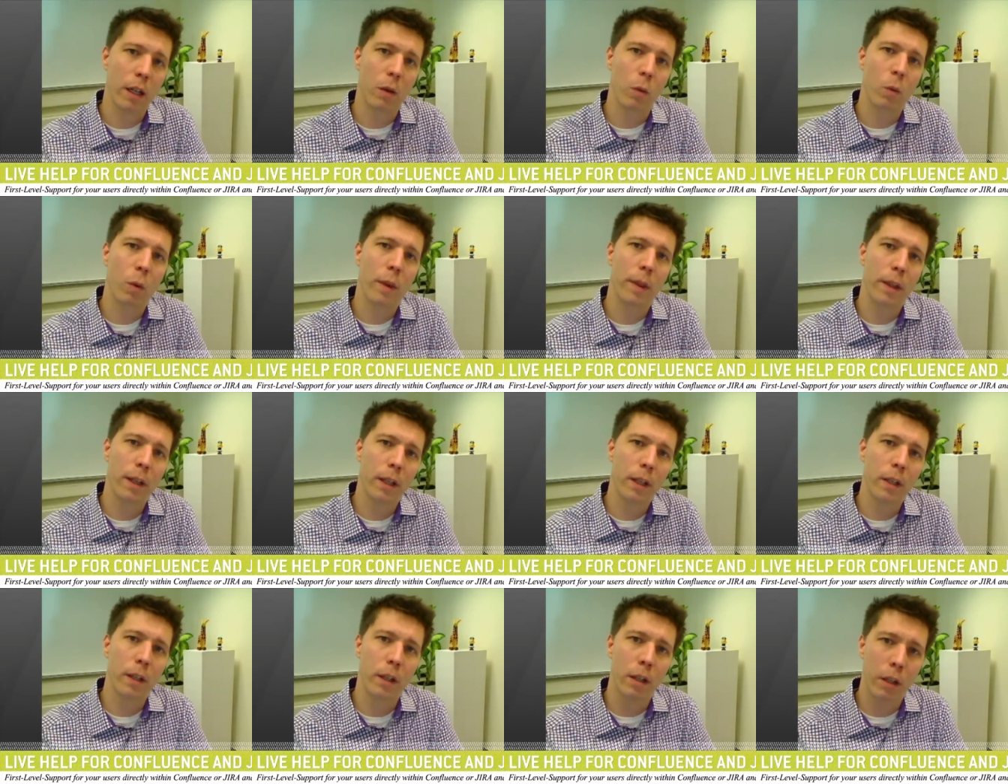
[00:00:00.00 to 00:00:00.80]

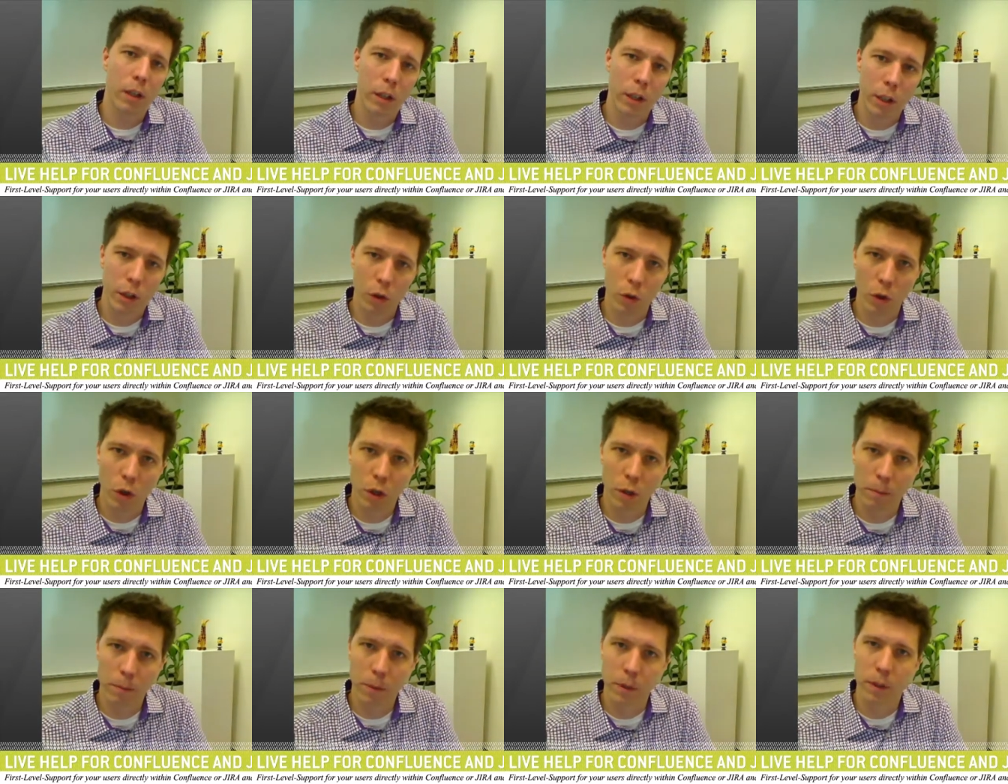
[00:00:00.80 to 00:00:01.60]
within
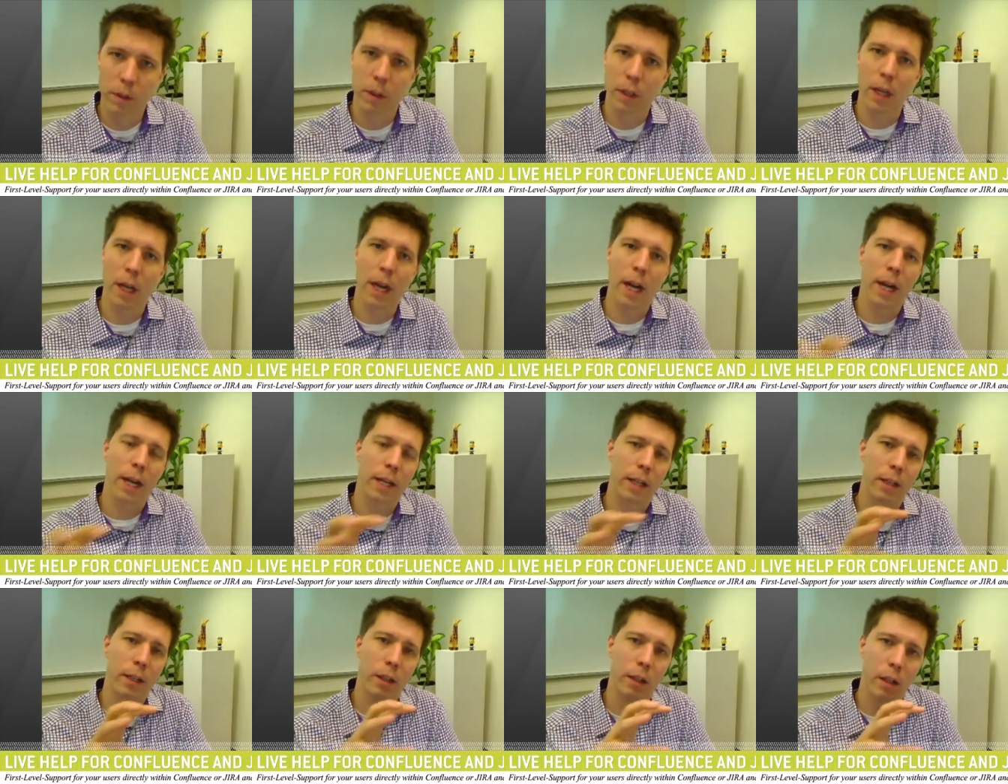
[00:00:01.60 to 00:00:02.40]
Europe's
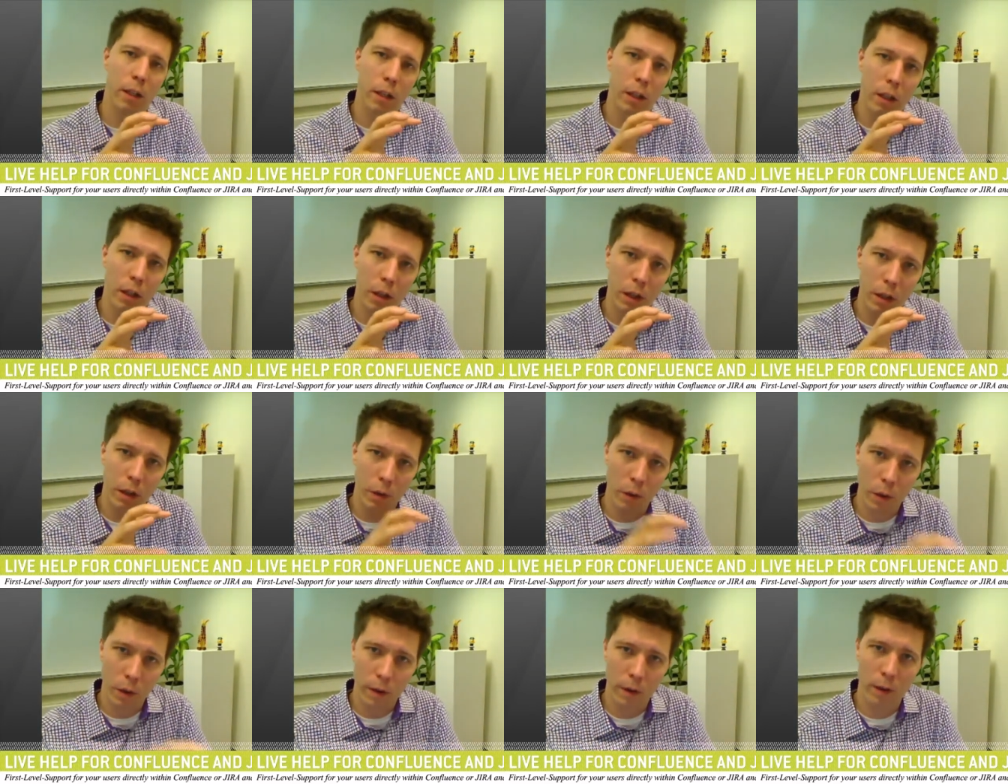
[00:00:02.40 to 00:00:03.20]
and
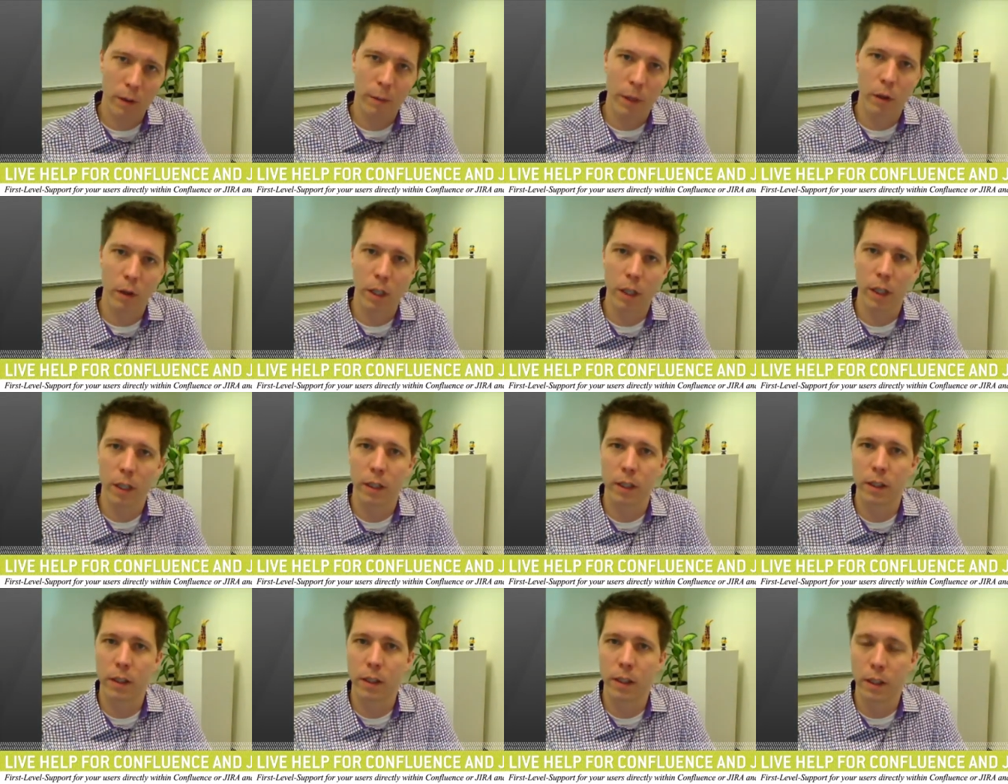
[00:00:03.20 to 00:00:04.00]
Northern
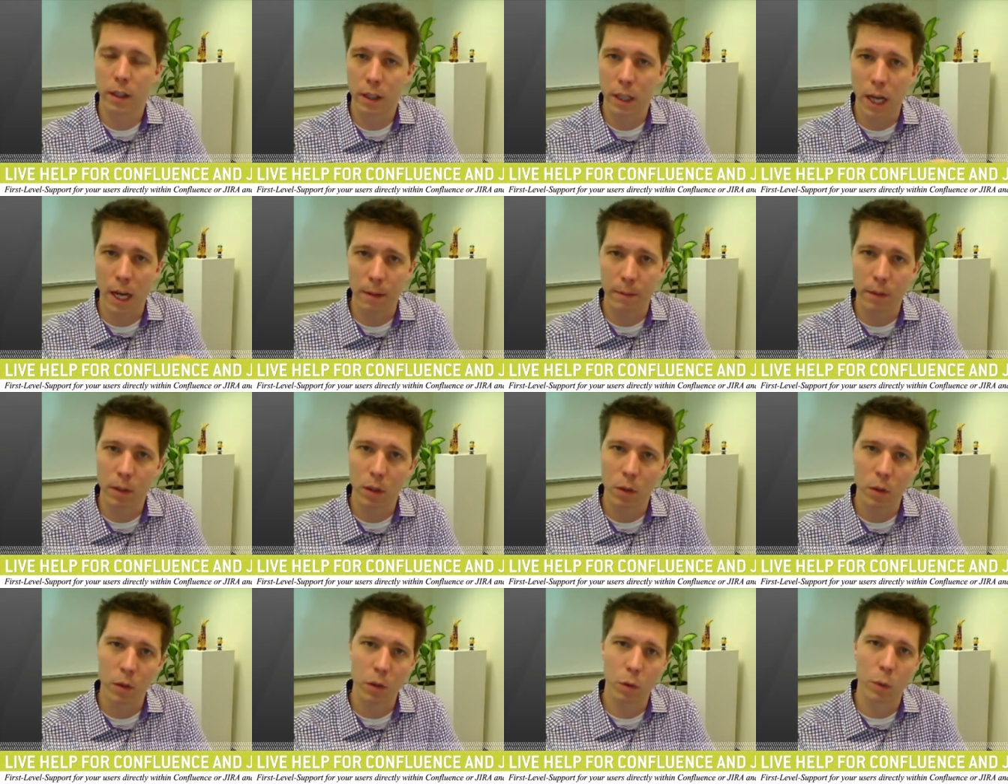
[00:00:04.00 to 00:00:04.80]
Americans time
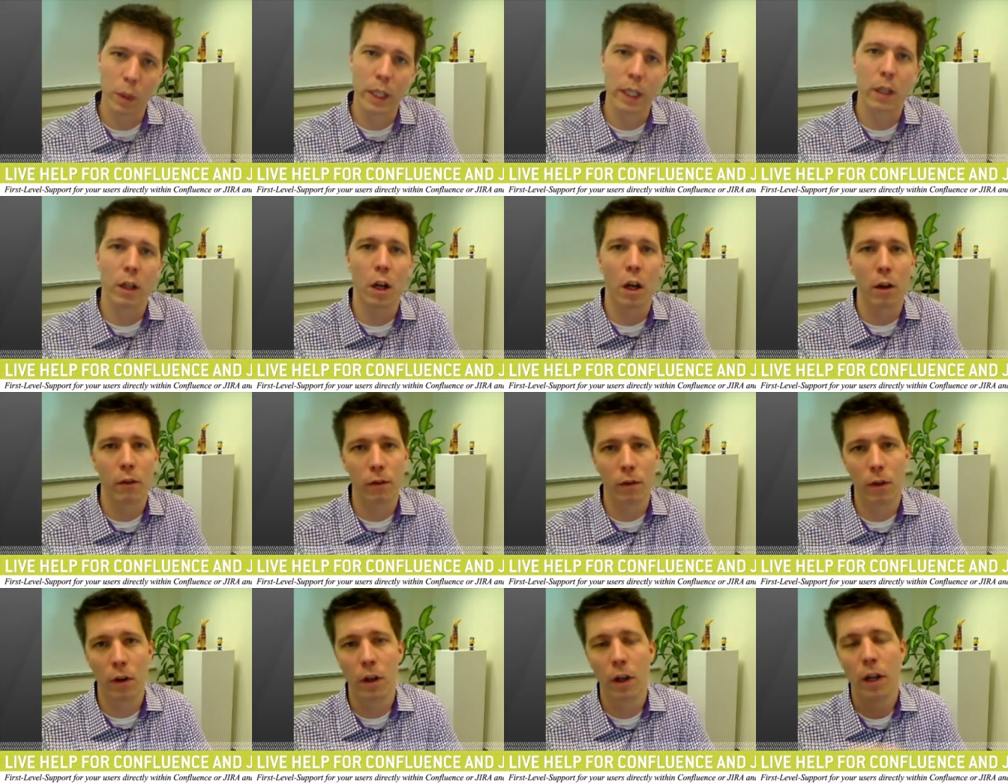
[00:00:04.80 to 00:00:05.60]
zones, we can
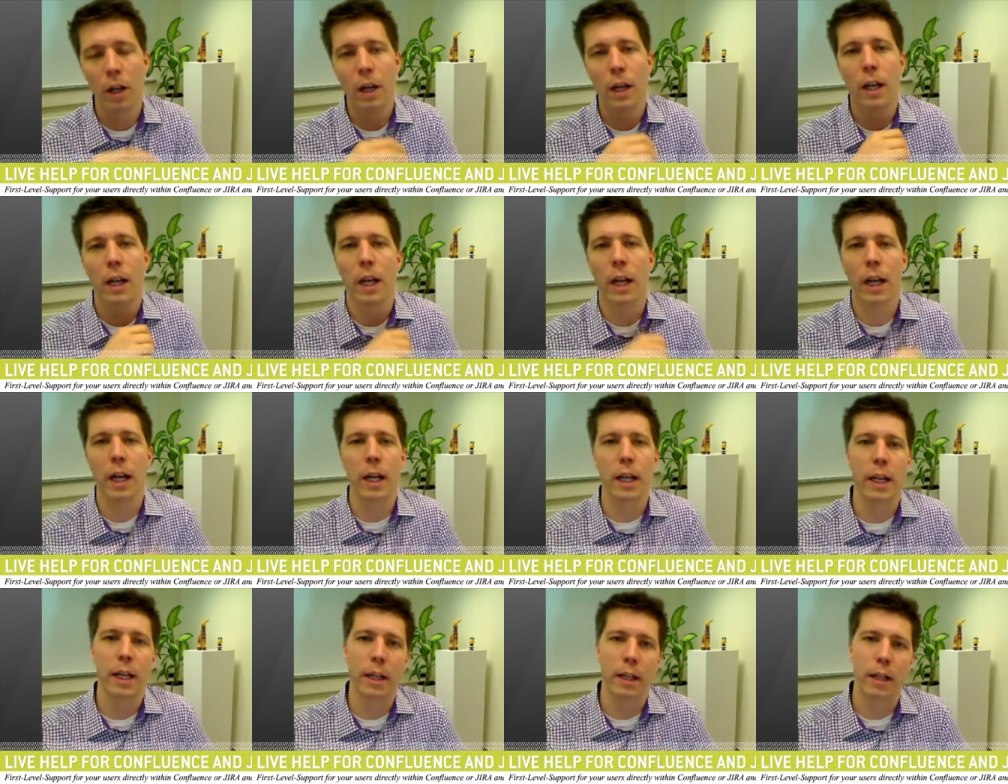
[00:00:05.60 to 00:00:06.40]
offer
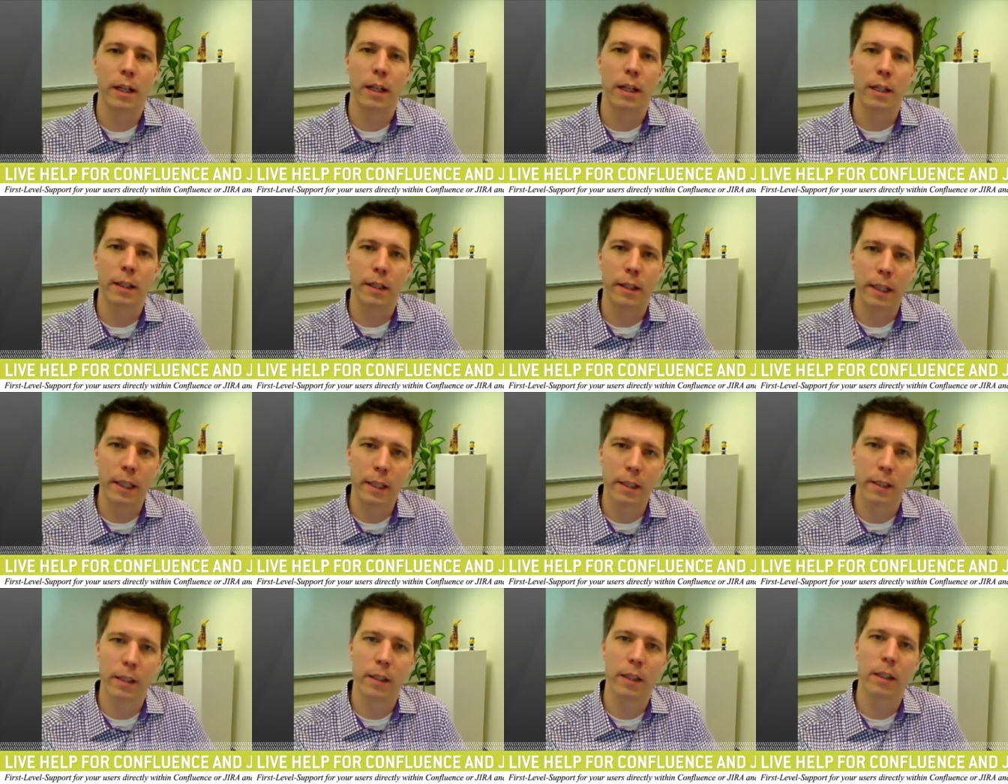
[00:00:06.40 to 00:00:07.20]
a
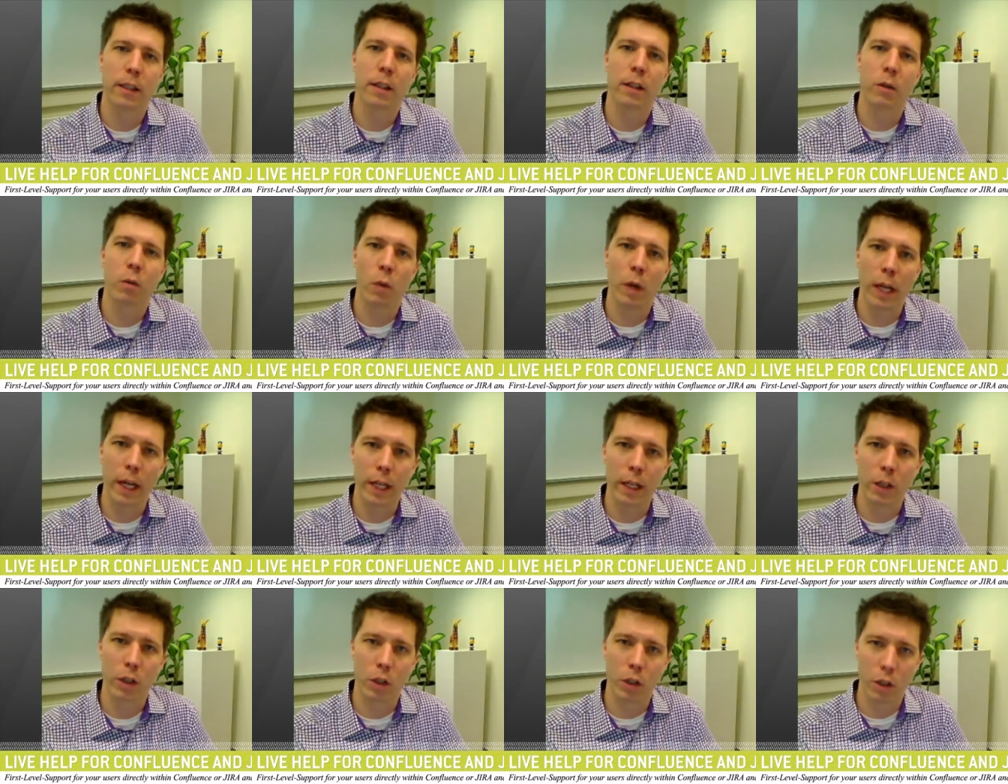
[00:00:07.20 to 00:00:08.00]
decent
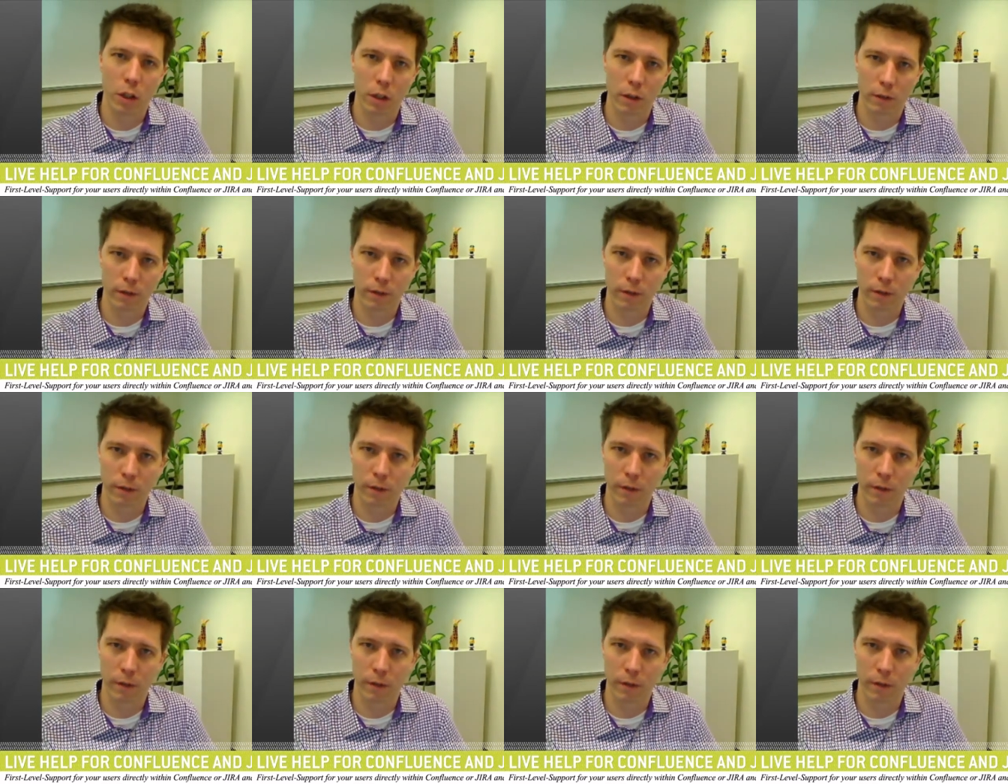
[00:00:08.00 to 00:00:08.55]
range of